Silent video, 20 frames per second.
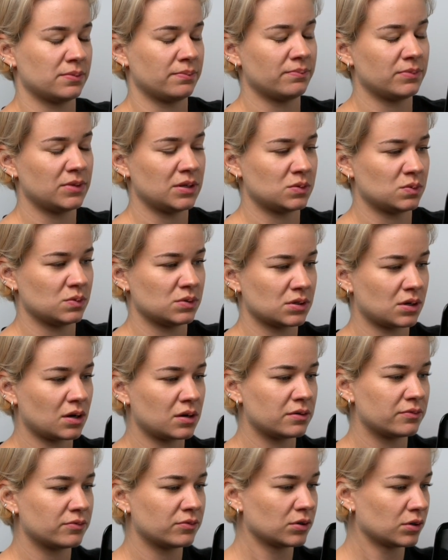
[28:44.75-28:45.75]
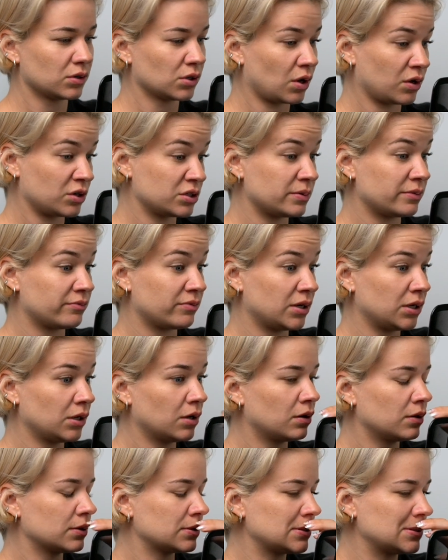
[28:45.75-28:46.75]
this was kind of going to be really
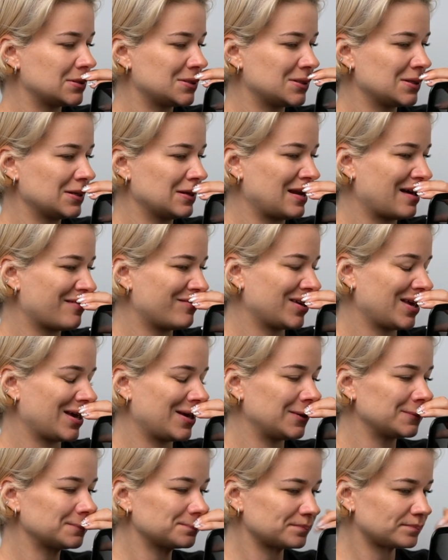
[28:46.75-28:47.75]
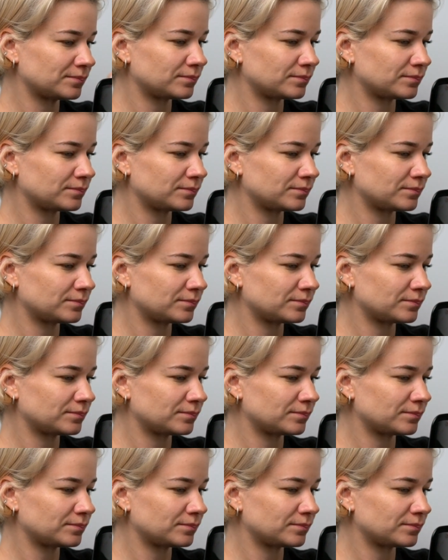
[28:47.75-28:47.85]
hard to navigate.